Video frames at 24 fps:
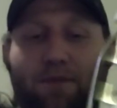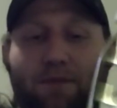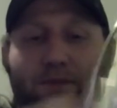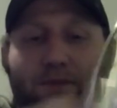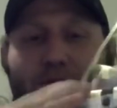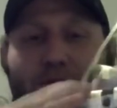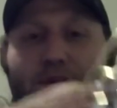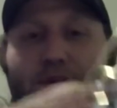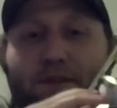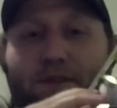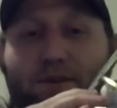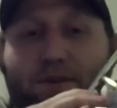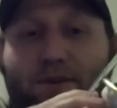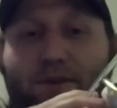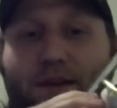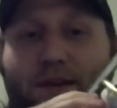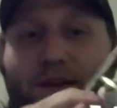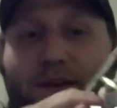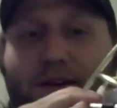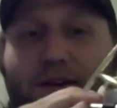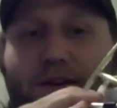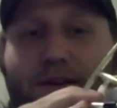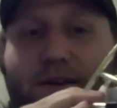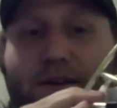If you're looking through
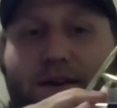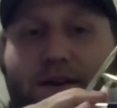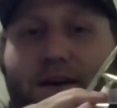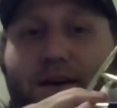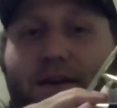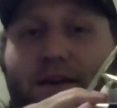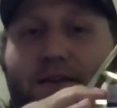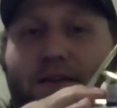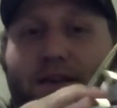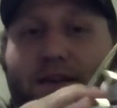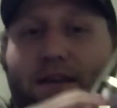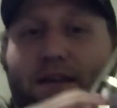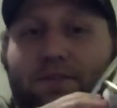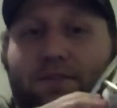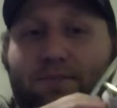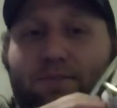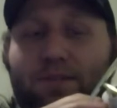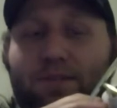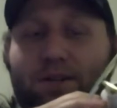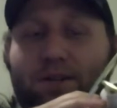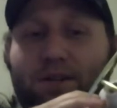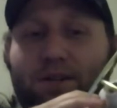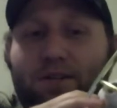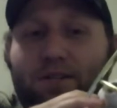here, you got some
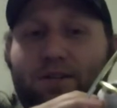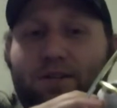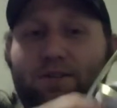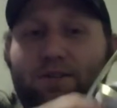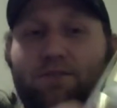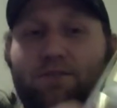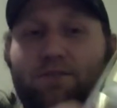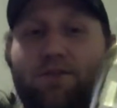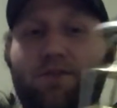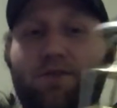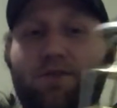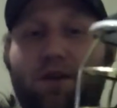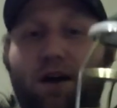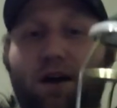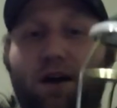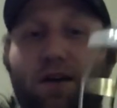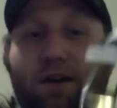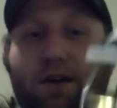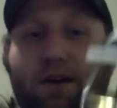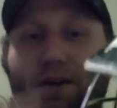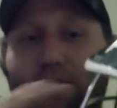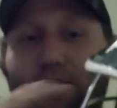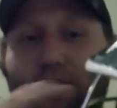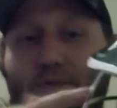serious issues going on. You
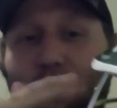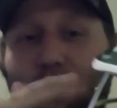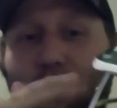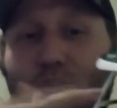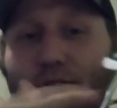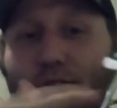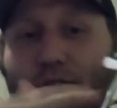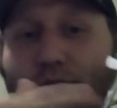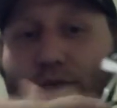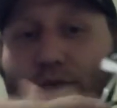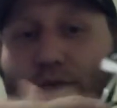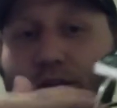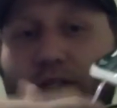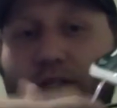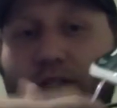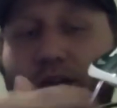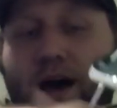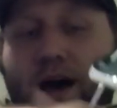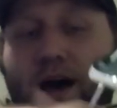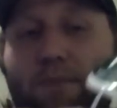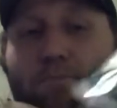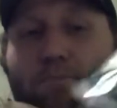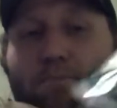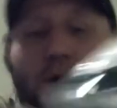should be looking through this
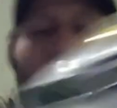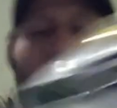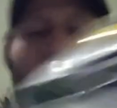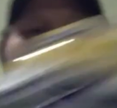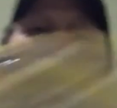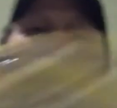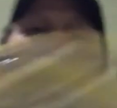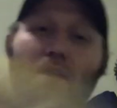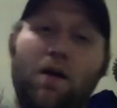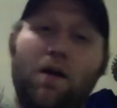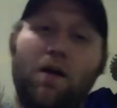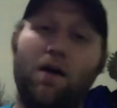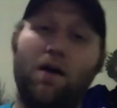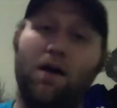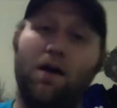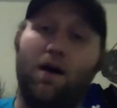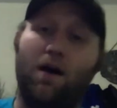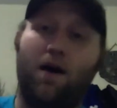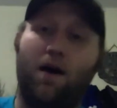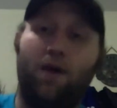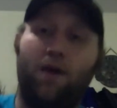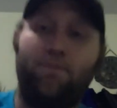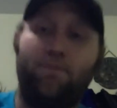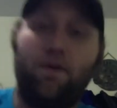top bar.
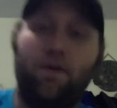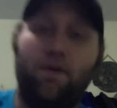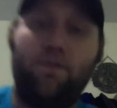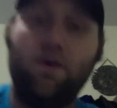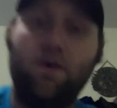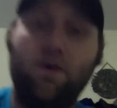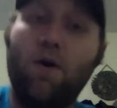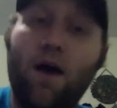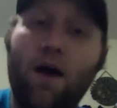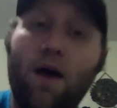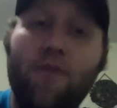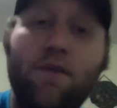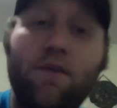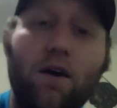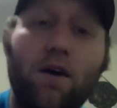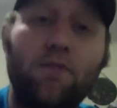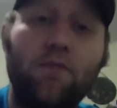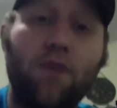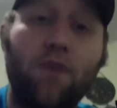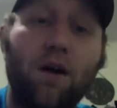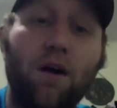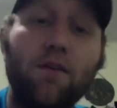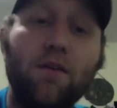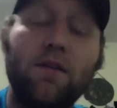And if you don't have it on
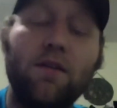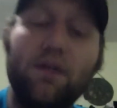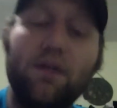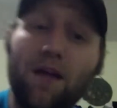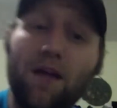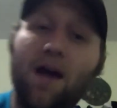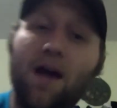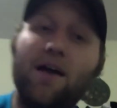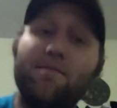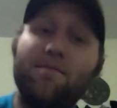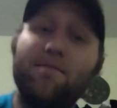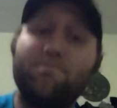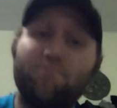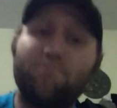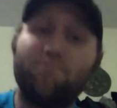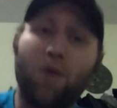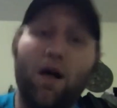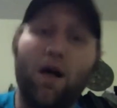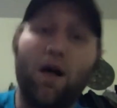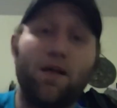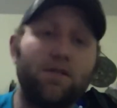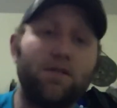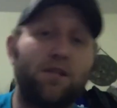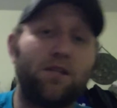wrong, then yeah, it
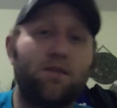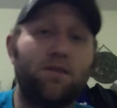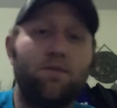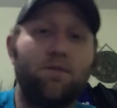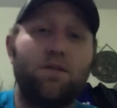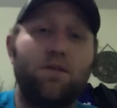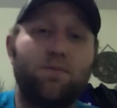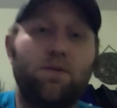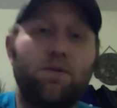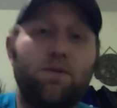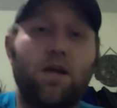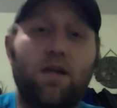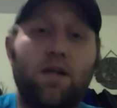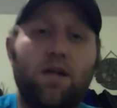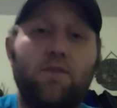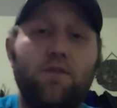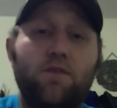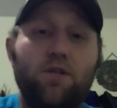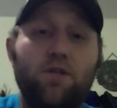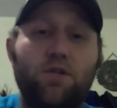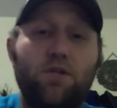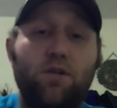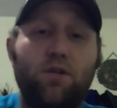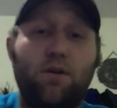probably isn't going to be as protective
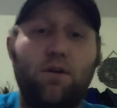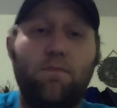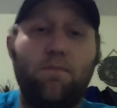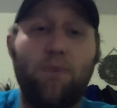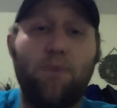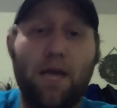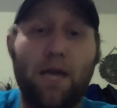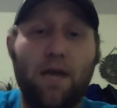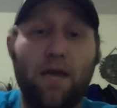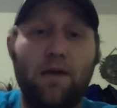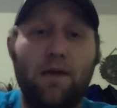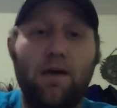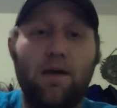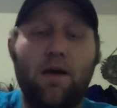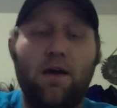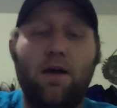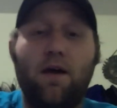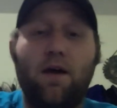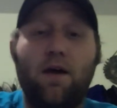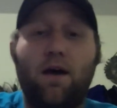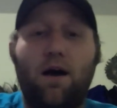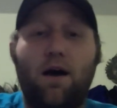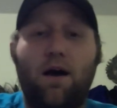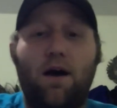as it should be.
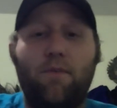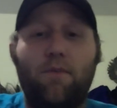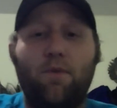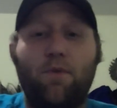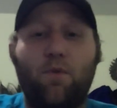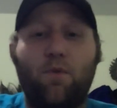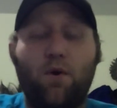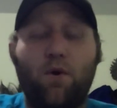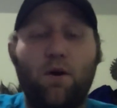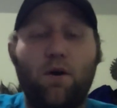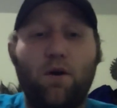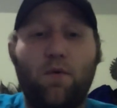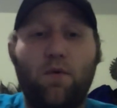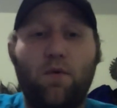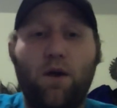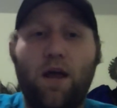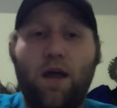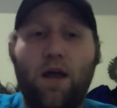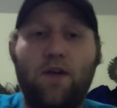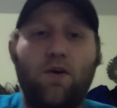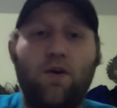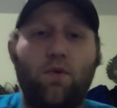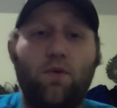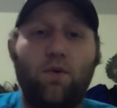The Warrior one,
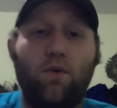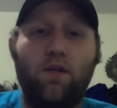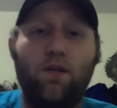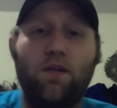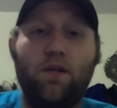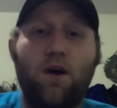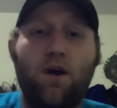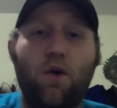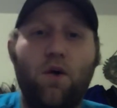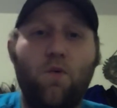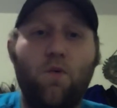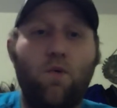I don't really know.